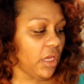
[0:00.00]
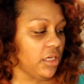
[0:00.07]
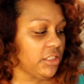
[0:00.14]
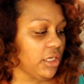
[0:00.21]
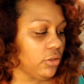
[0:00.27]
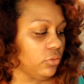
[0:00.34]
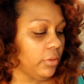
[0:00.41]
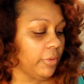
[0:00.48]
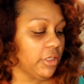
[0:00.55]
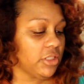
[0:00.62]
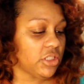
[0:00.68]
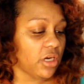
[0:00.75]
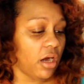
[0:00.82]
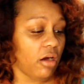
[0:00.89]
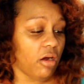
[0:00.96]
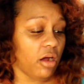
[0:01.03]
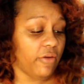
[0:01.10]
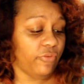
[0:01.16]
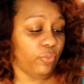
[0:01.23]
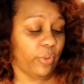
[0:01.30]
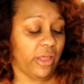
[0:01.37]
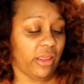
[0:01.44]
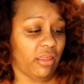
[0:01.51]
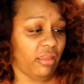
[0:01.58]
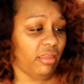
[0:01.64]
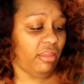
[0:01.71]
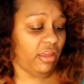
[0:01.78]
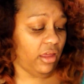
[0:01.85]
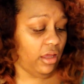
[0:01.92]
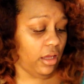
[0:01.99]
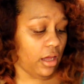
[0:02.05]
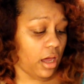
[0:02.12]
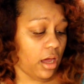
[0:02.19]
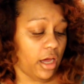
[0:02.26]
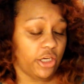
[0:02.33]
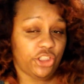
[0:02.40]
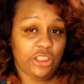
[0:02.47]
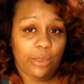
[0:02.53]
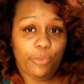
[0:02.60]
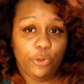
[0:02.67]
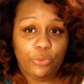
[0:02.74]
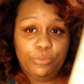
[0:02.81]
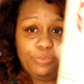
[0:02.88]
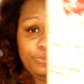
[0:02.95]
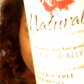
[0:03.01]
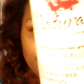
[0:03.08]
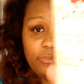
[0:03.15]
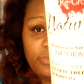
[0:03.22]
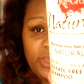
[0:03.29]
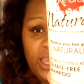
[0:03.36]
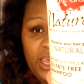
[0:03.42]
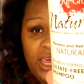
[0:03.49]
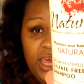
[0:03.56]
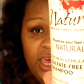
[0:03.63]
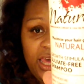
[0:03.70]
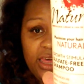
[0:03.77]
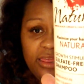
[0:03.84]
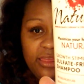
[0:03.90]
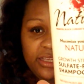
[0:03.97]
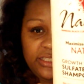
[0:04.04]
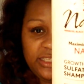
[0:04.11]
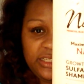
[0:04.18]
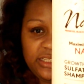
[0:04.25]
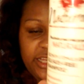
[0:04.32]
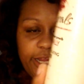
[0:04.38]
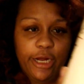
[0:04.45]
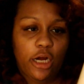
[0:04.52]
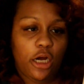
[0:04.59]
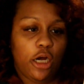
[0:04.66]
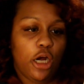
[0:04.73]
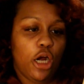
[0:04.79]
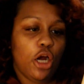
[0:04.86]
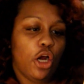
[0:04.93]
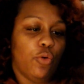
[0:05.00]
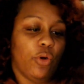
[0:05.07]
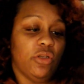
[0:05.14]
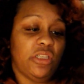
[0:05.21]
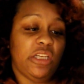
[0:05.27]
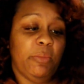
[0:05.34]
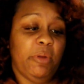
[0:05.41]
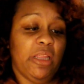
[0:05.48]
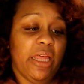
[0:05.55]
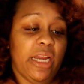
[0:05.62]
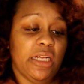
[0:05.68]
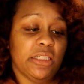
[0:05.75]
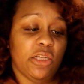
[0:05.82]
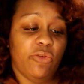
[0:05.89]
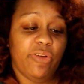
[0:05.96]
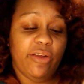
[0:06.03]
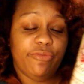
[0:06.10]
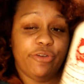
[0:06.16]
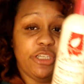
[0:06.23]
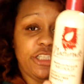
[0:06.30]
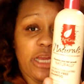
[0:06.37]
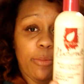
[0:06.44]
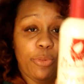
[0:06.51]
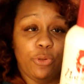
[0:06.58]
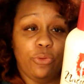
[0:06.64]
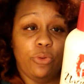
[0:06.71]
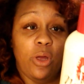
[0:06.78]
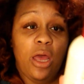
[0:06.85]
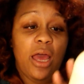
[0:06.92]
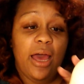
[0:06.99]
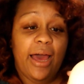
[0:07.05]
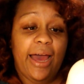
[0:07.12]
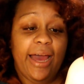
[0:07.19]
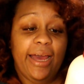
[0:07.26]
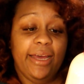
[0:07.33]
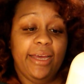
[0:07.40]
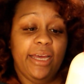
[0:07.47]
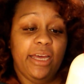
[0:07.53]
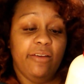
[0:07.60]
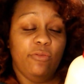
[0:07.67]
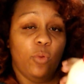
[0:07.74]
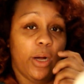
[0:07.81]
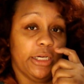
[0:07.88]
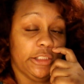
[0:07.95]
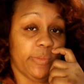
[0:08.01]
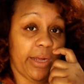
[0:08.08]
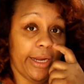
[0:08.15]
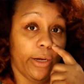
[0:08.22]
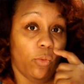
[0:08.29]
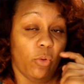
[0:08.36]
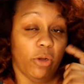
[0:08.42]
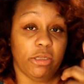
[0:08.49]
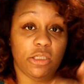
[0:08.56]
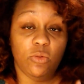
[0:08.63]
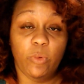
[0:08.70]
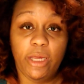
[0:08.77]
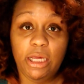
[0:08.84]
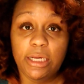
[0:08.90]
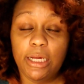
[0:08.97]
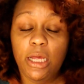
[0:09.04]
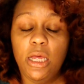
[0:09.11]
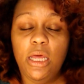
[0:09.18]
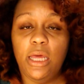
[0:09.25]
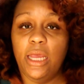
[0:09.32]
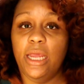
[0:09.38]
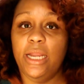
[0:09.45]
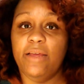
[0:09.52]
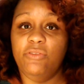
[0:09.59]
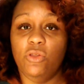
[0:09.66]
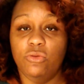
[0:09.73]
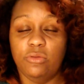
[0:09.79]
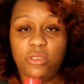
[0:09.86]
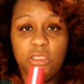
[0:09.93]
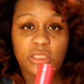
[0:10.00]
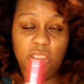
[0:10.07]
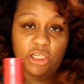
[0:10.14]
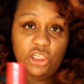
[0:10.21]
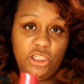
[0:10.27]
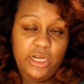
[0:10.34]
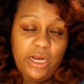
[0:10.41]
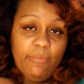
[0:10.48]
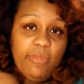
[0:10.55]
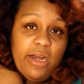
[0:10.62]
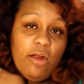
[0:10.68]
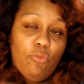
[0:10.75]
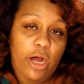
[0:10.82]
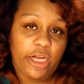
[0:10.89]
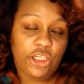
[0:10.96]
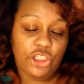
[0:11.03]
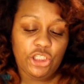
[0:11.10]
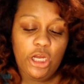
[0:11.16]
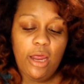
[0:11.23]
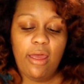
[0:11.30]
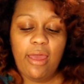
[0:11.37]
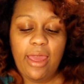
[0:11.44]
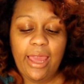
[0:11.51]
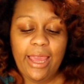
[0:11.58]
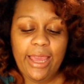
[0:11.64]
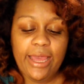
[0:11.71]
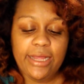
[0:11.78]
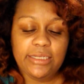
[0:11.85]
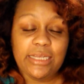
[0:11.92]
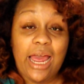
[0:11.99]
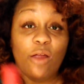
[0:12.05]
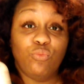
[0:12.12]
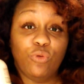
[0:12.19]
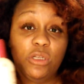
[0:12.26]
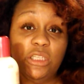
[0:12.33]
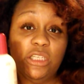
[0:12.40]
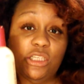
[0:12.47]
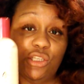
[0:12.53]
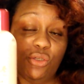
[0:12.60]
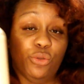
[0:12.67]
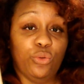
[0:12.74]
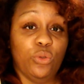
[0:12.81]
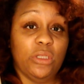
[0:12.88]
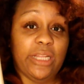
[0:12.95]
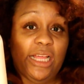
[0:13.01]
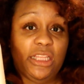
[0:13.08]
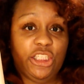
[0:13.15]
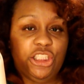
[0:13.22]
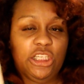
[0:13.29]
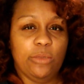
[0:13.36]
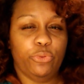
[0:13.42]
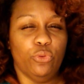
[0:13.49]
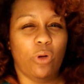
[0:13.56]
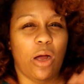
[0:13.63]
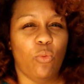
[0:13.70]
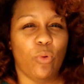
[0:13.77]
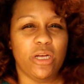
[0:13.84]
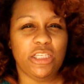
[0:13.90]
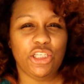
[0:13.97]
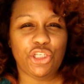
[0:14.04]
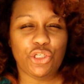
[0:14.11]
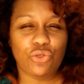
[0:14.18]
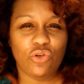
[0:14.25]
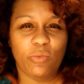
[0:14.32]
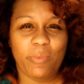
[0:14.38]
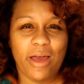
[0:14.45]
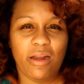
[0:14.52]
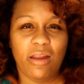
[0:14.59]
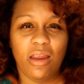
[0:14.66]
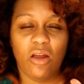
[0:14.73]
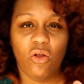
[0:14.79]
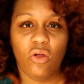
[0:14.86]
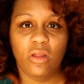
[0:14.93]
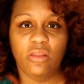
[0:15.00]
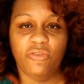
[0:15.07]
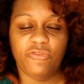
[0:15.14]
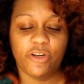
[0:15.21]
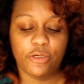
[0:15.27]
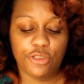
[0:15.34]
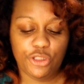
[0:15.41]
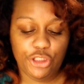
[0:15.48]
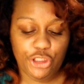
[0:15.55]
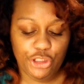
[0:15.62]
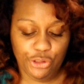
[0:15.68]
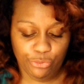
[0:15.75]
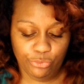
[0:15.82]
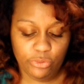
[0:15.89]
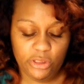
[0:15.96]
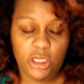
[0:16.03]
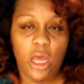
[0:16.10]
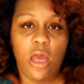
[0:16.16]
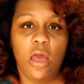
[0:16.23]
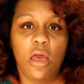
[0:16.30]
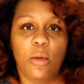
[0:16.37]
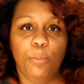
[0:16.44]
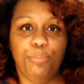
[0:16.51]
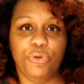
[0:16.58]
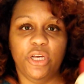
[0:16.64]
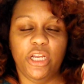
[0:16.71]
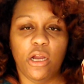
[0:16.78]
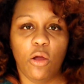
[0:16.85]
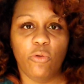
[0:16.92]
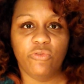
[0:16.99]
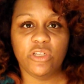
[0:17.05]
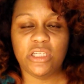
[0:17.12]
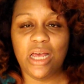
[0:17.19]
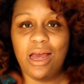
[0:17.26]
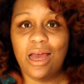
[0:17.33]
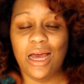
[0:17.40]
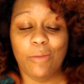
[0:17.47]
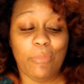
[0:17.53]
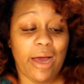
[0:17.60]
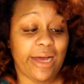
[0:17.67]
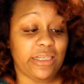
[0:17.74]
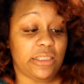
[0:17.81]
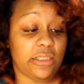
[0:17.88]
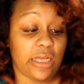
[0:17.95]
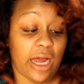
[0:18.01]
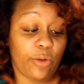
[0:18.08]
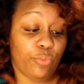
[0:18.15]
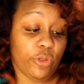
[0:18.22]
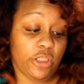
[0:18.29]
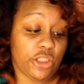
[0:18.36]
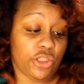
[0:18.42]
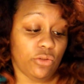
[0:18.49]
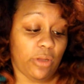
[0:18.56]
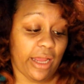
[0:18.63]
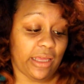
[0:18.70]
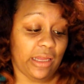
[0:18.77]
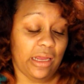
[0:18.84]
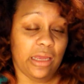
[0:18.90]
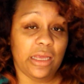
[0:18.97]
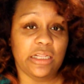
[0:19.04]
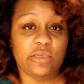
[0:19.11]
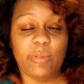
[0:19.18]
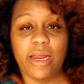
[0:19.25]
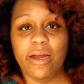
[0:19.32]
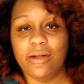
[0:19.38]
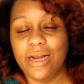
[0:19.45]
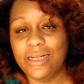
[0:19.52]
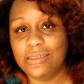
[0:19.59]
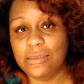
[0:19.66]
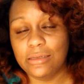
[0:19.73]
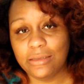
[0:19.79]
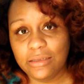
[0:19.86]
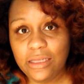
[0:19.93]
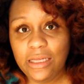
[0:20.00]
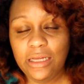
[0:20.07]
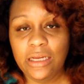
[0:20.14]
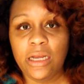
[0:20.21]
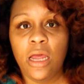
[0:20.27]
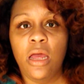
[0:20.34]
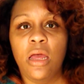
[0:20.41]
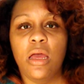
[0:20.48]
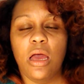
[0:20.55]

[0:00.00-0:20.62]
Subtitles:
So I'm going to start off with the shampoo. This is their growth stimulating sulfate free shampoo. I have washed my hair once a week and I've used this each time that I wash, and I really do like this shampoo. I wasn't sure about it on the first use, but over time I really do like it. It gets my hair nice and clean.